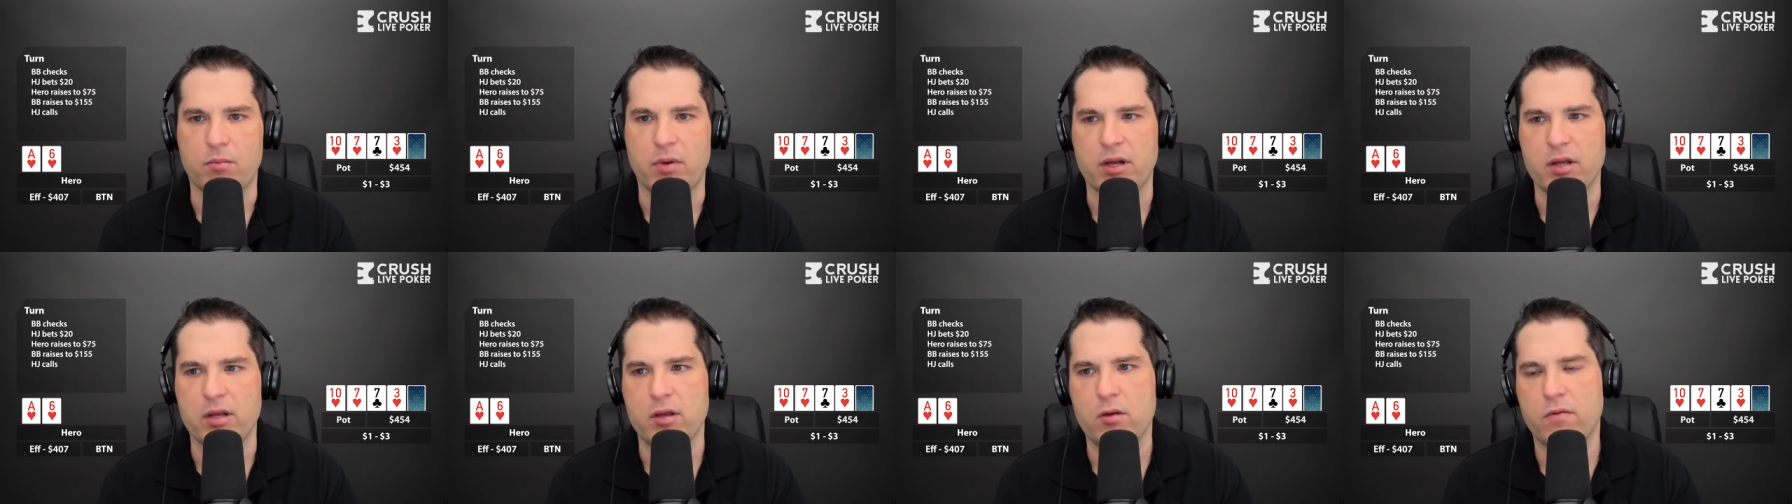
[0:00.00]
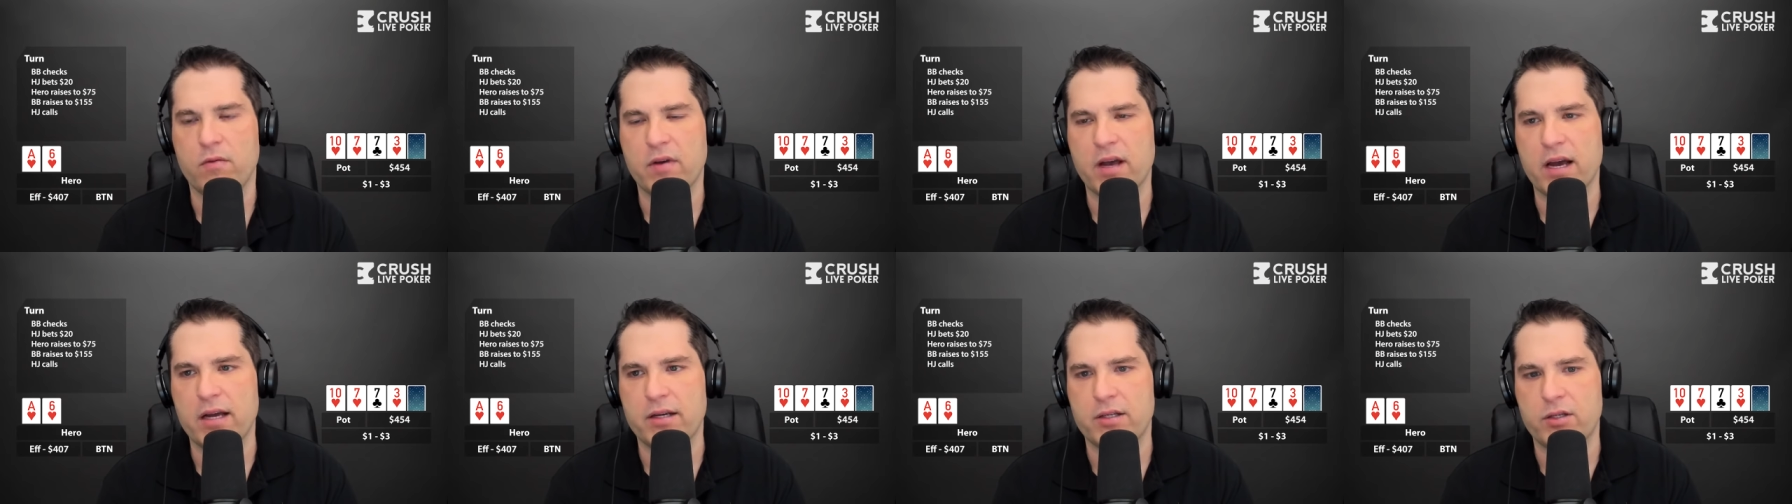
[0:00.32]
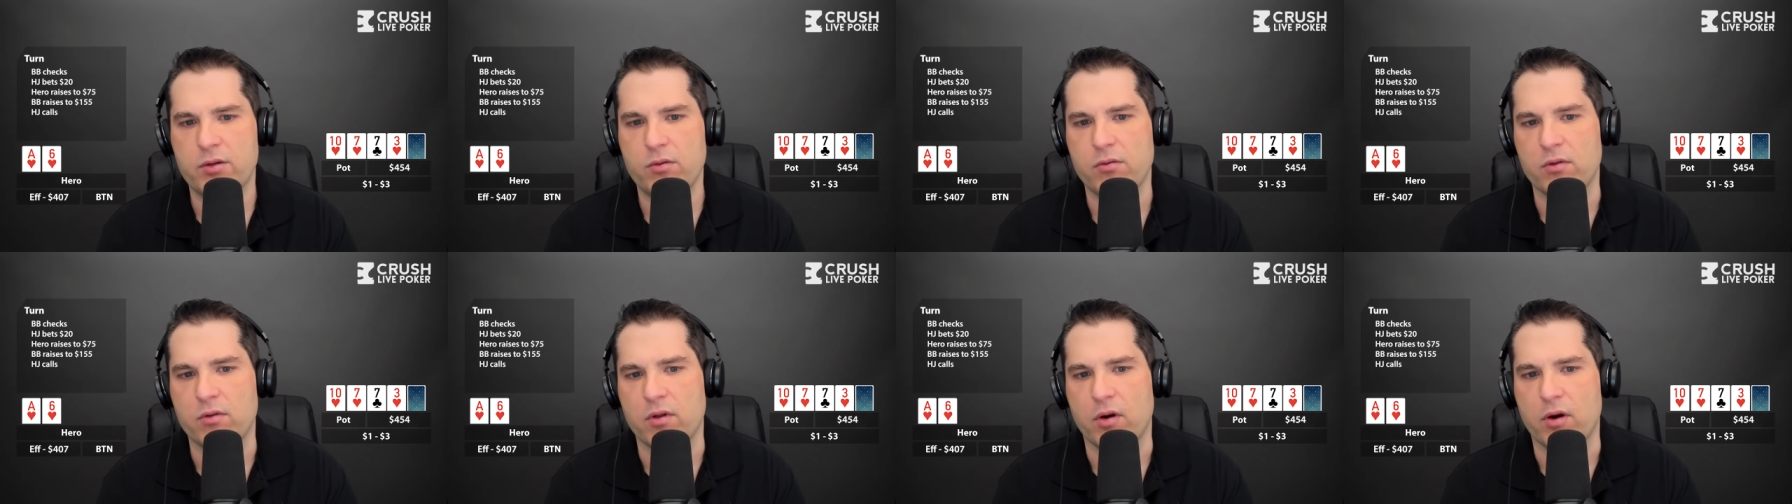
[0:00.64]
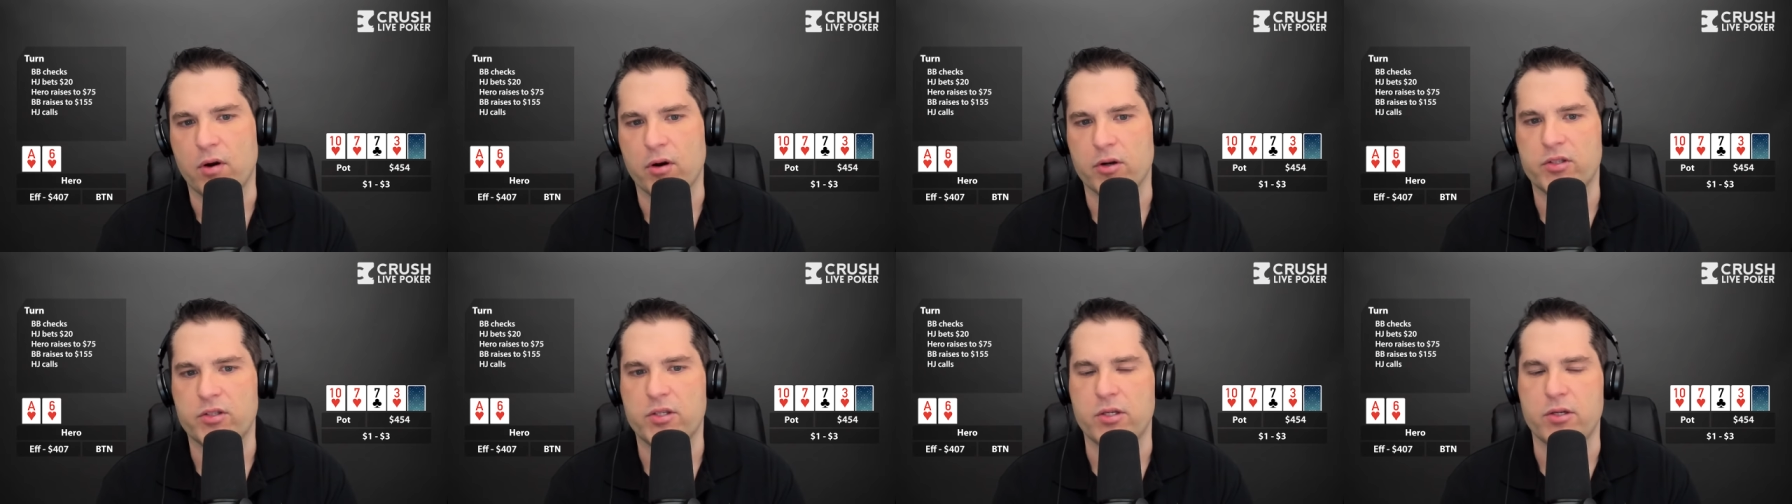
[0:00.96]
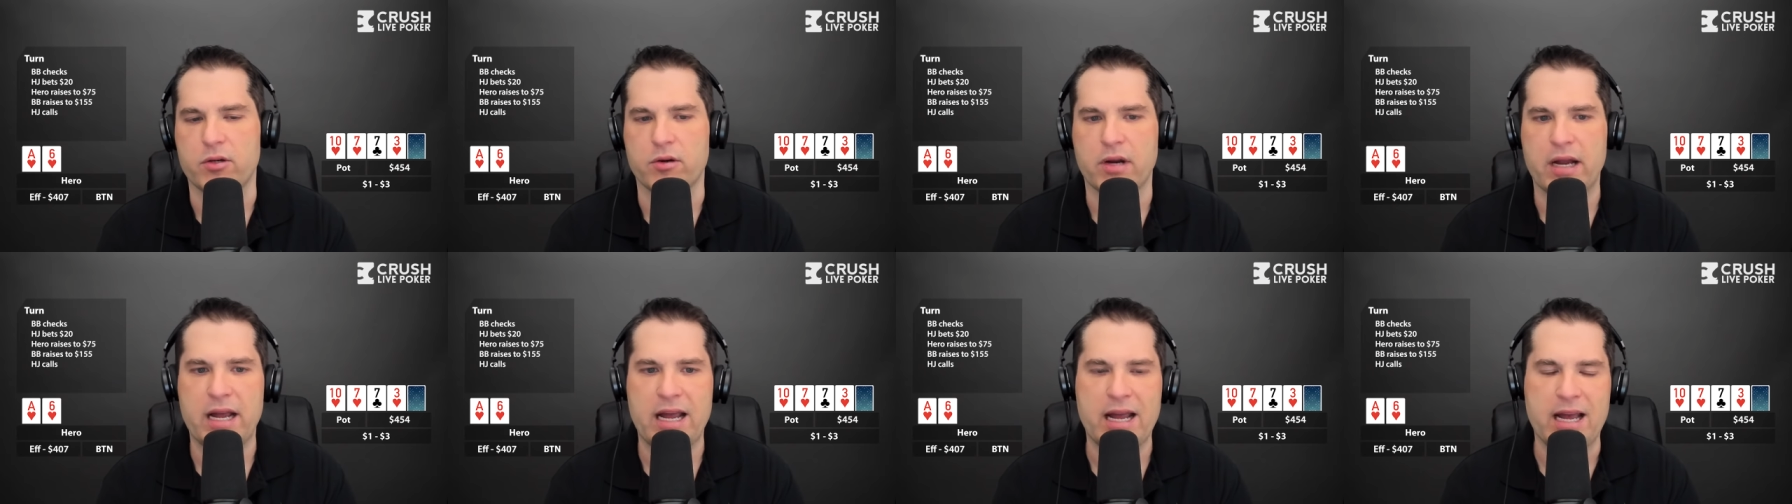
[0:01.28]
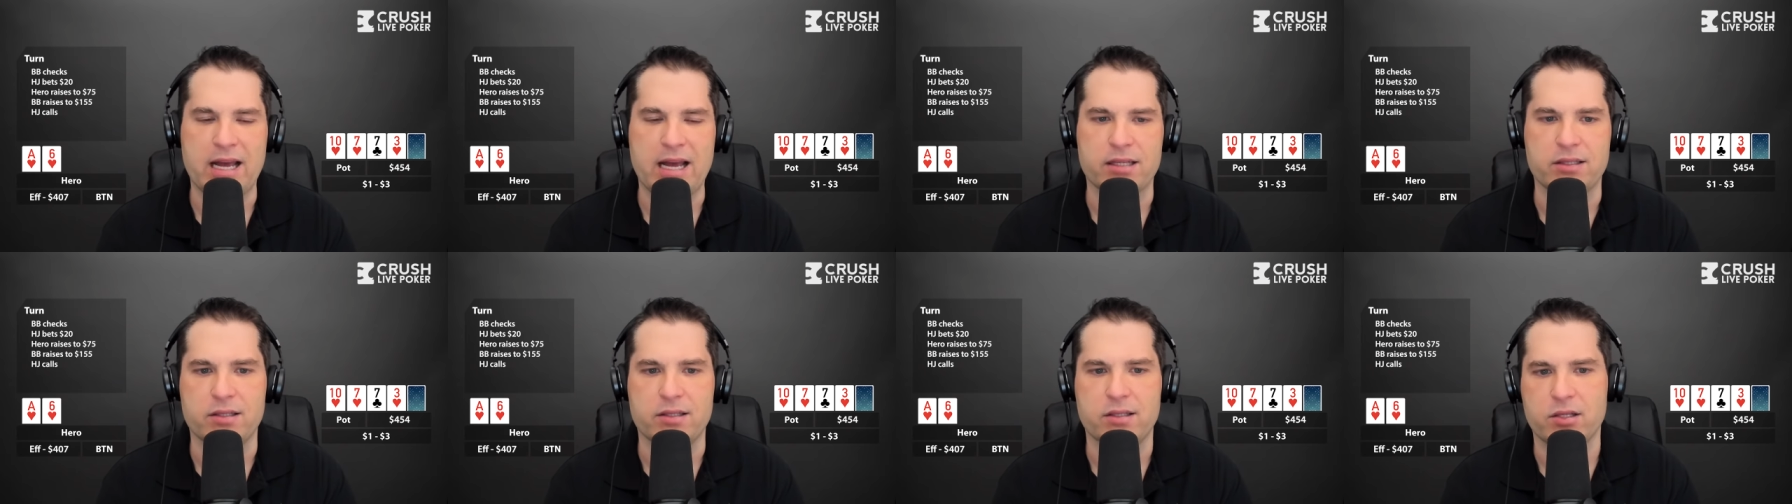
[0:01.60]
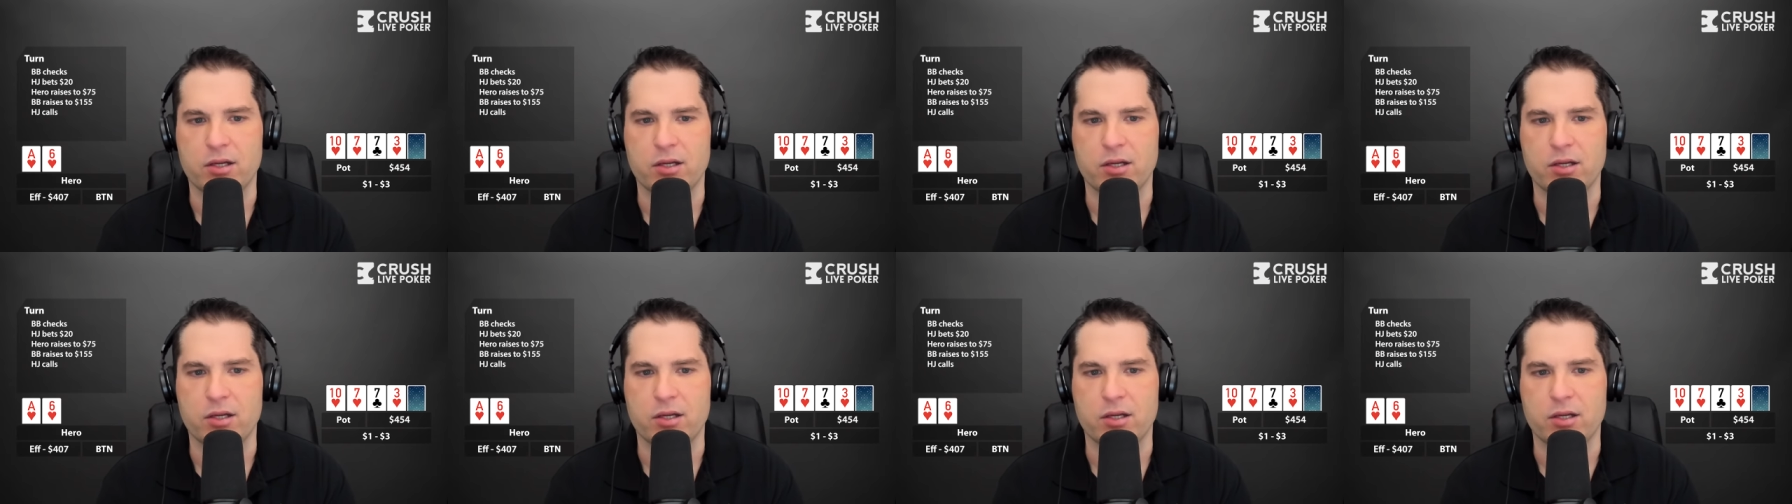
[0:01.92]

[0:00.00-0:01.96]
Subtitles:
but you've got two of the hearts in your hand,